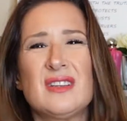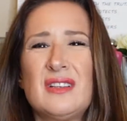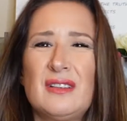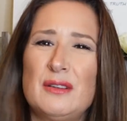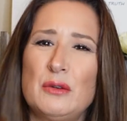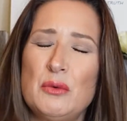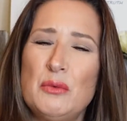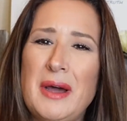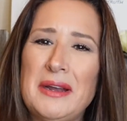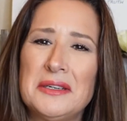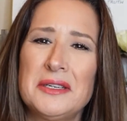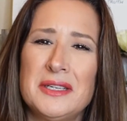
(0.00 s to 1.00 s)
little
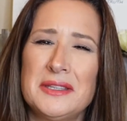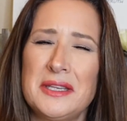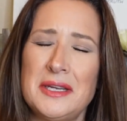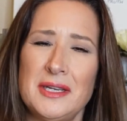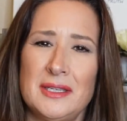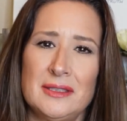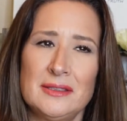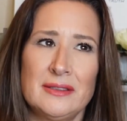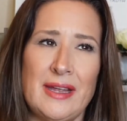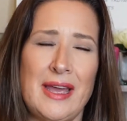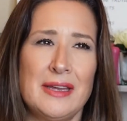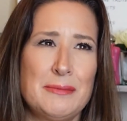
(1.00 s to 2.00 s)
wetter in the
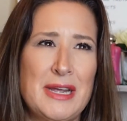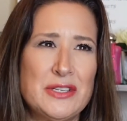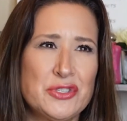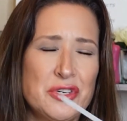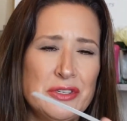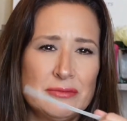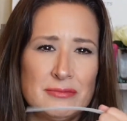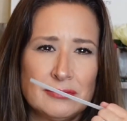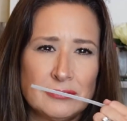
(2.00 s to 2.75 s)
atomizer.